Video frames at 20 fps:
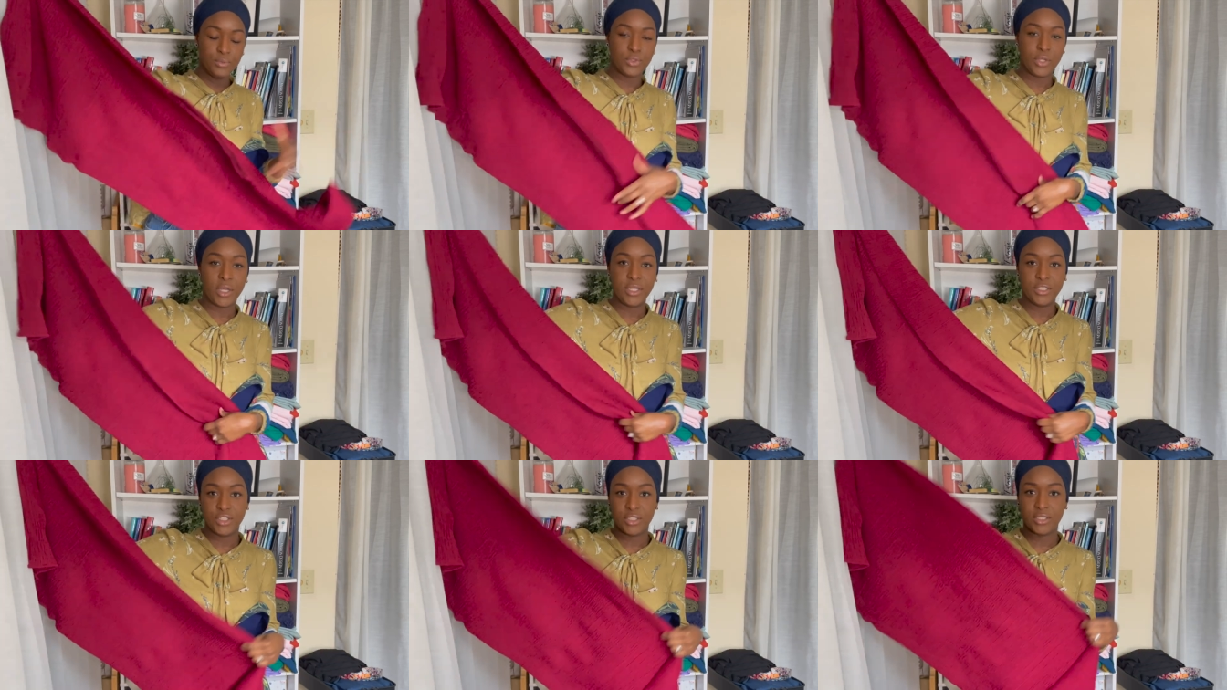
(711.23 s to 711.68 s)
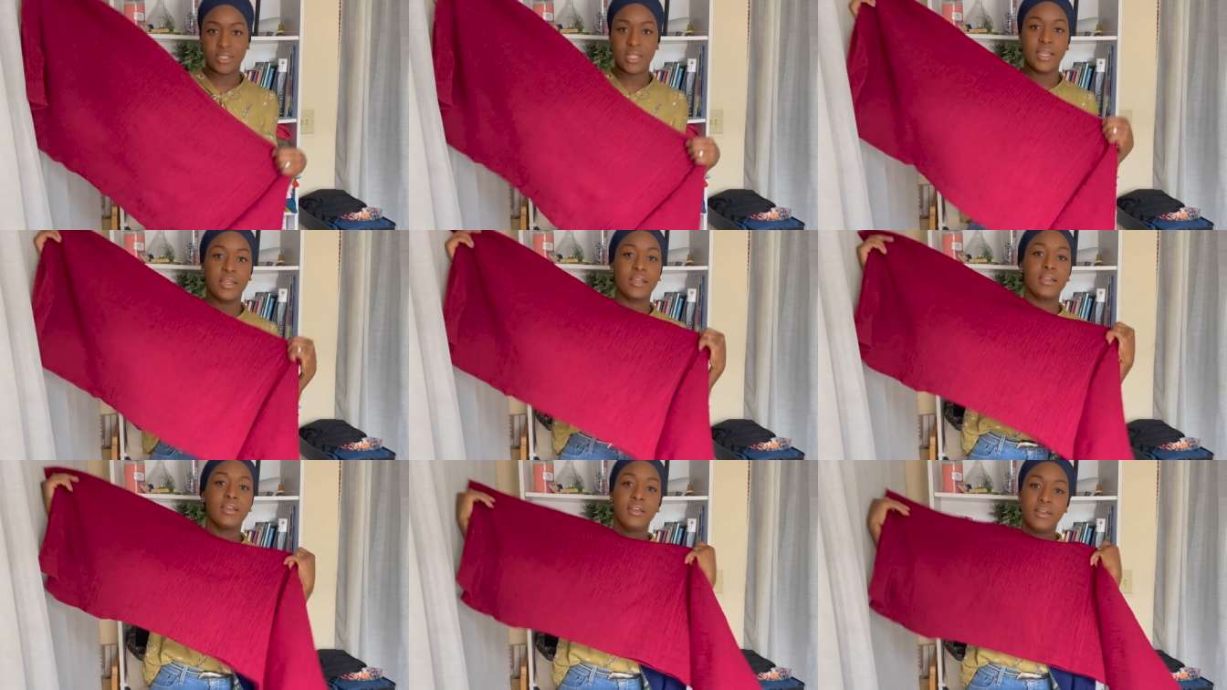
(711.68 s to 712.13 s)
So I just
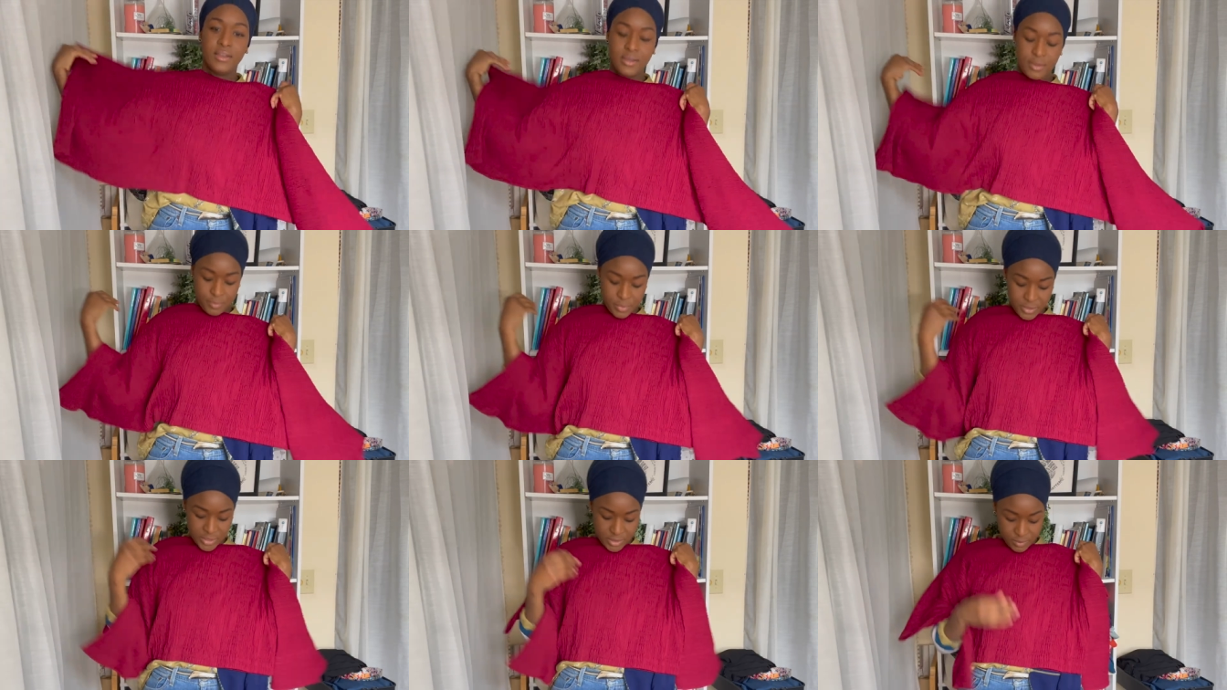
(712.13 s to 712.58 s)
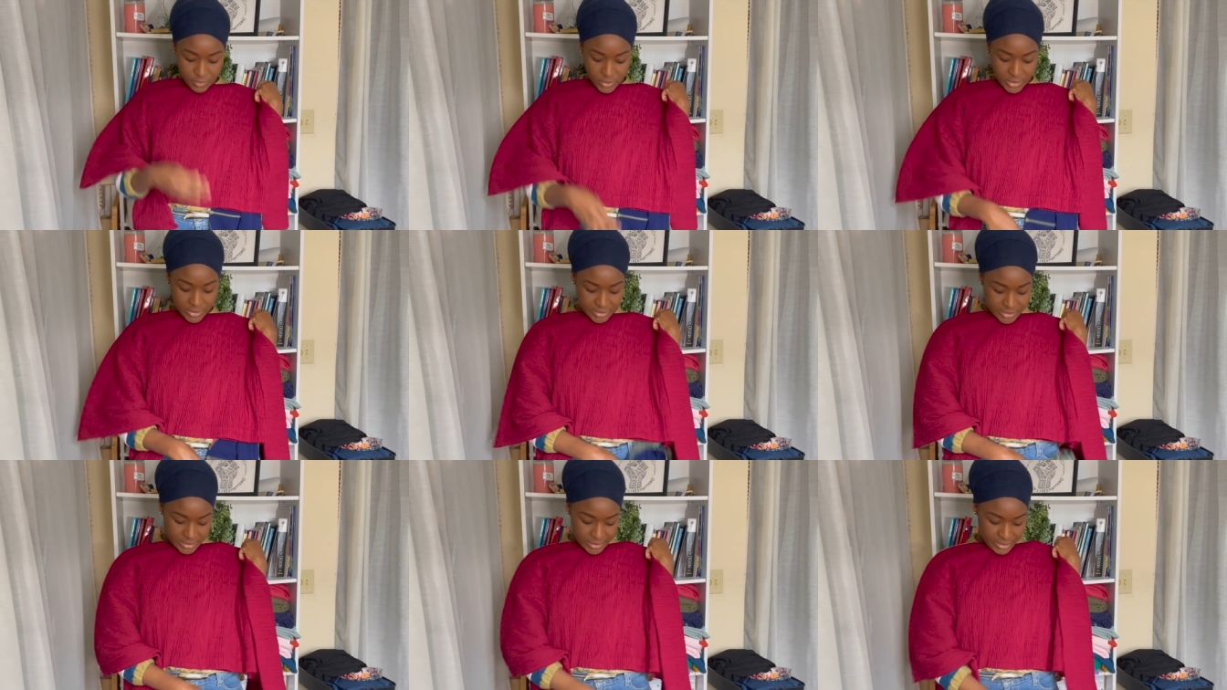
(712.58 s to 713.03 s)
like put them
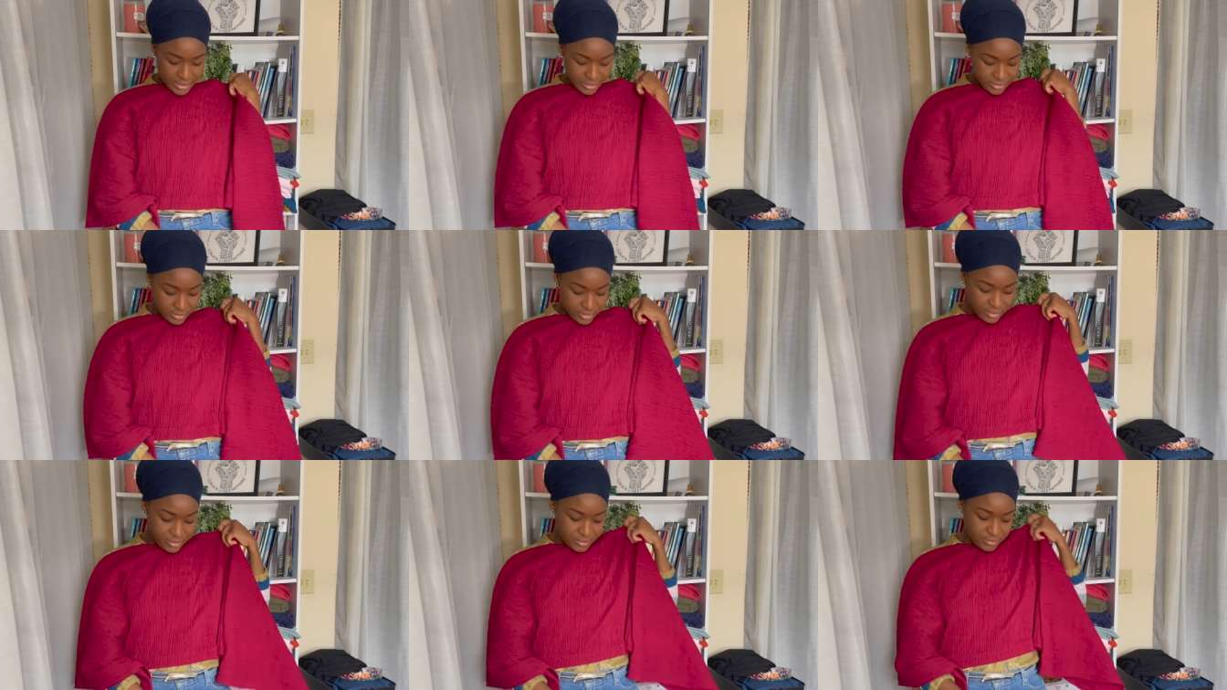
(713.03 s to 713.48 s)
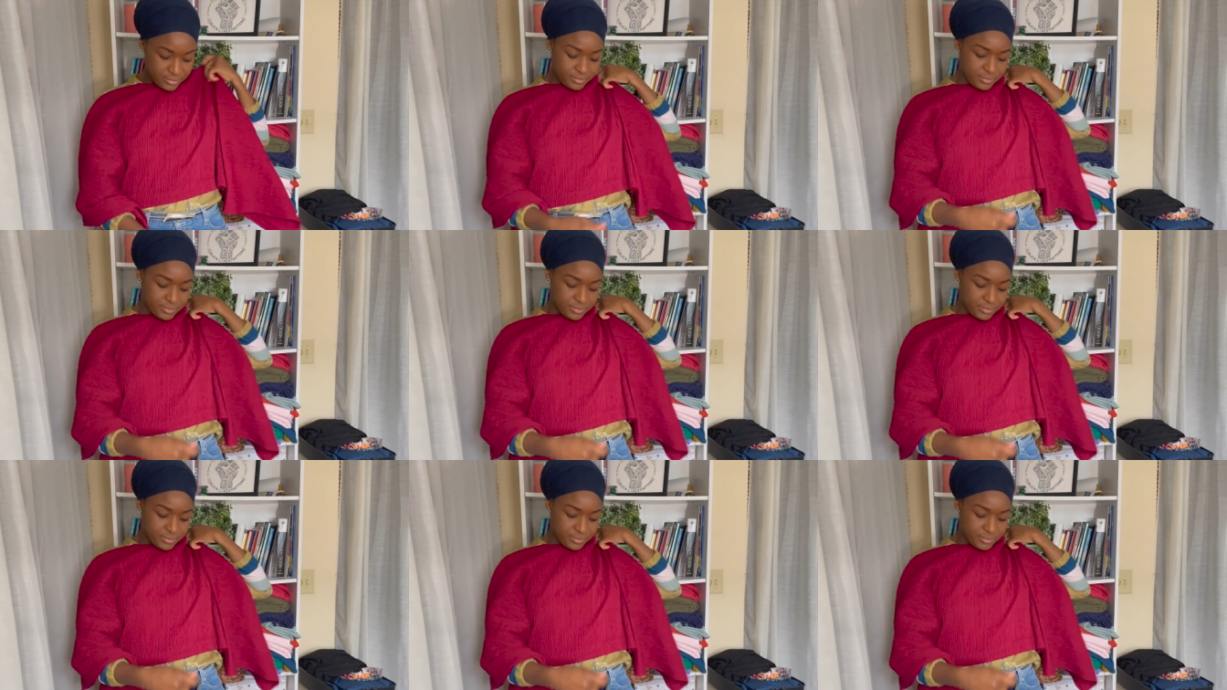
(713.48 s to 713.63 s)
on together